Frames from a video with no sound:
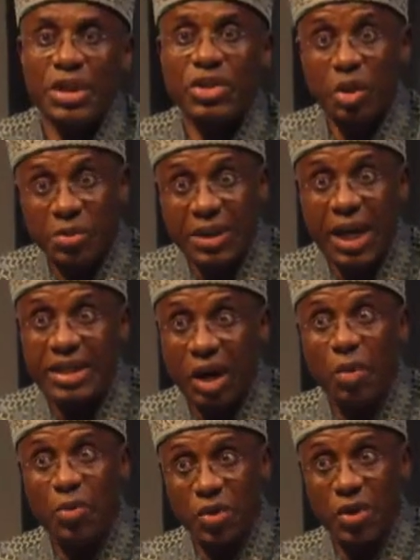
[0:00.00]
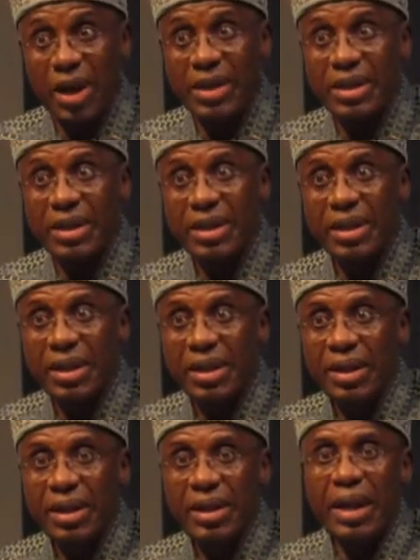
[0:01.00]
is subsidized, I hope you know that.
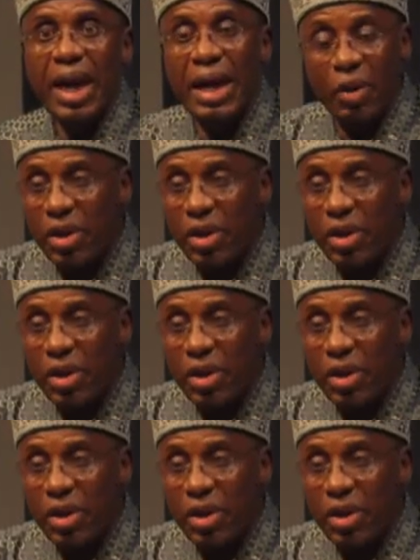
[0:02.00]
And I'll